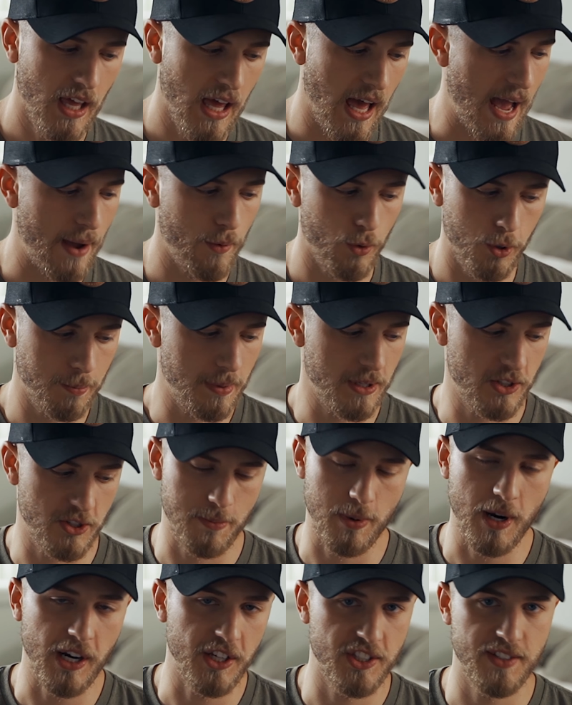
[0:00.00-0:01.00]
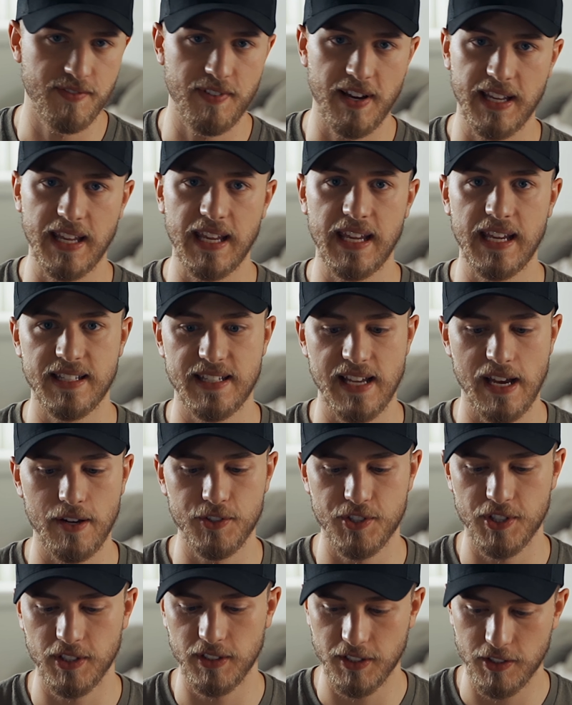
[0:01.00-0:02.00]
I wouldn't be surprised if I can get down
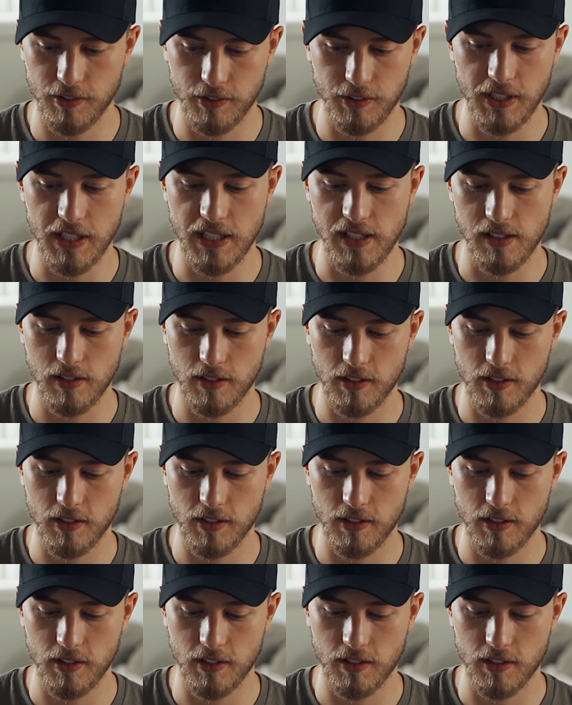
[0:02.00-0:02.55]
to literally